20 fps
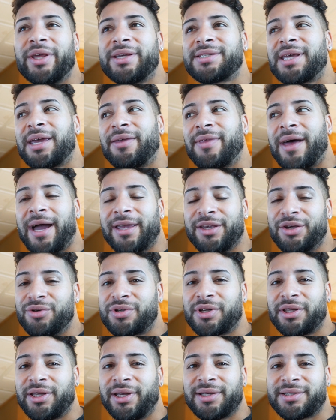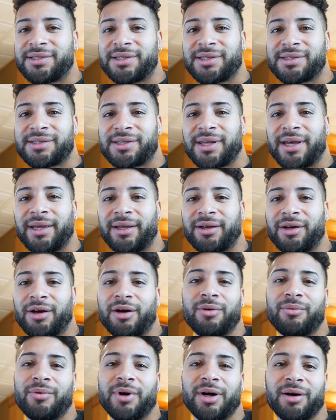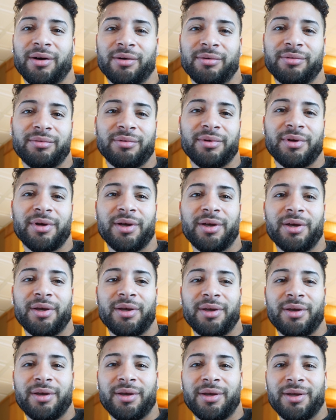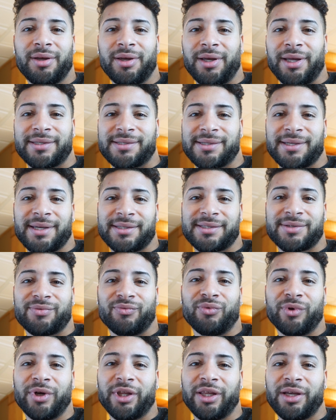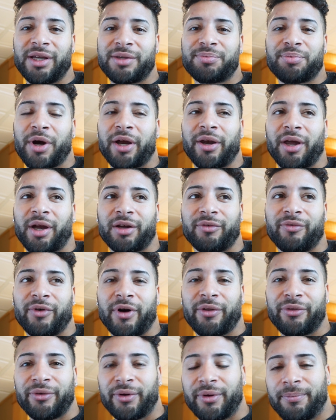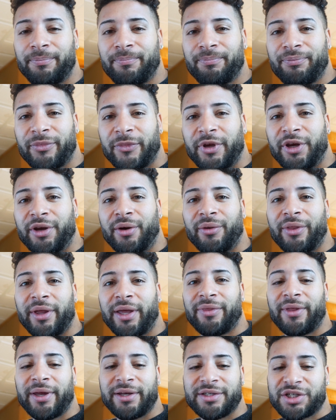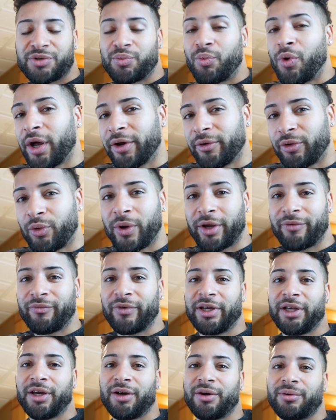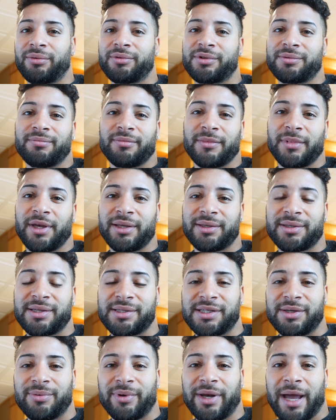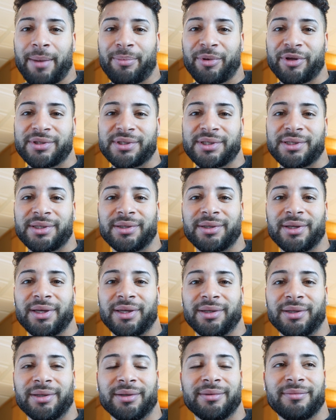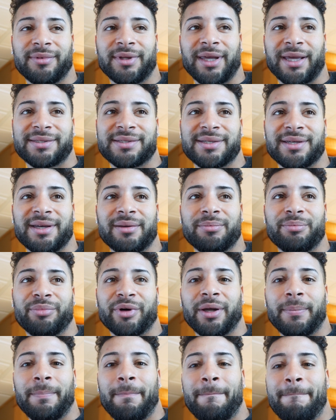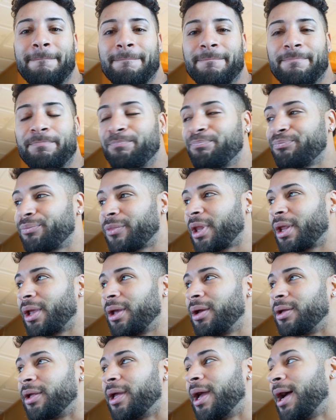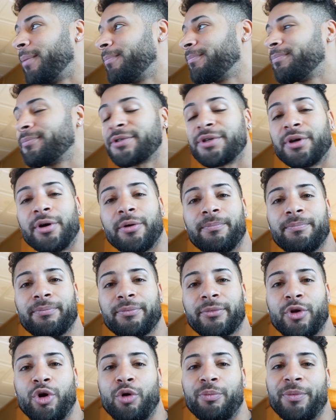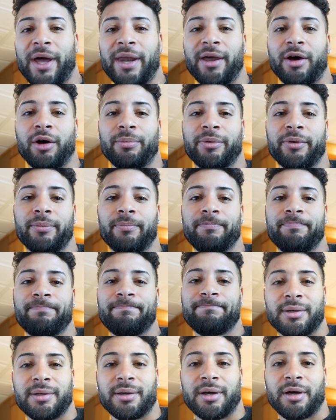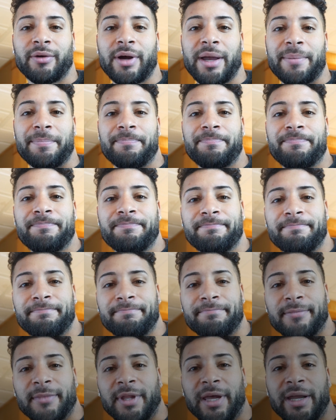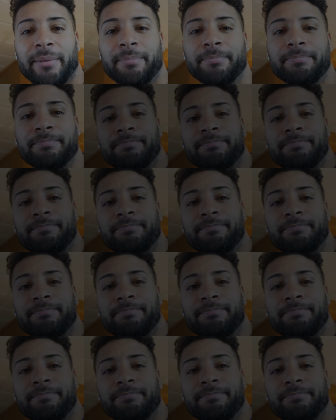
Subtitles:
they say that, usually it's just like, oh, well, it's probably not going to fall through. You know, they just want a quick video to see what happens, and that's it. But yeah, so hope that helped. All right, later.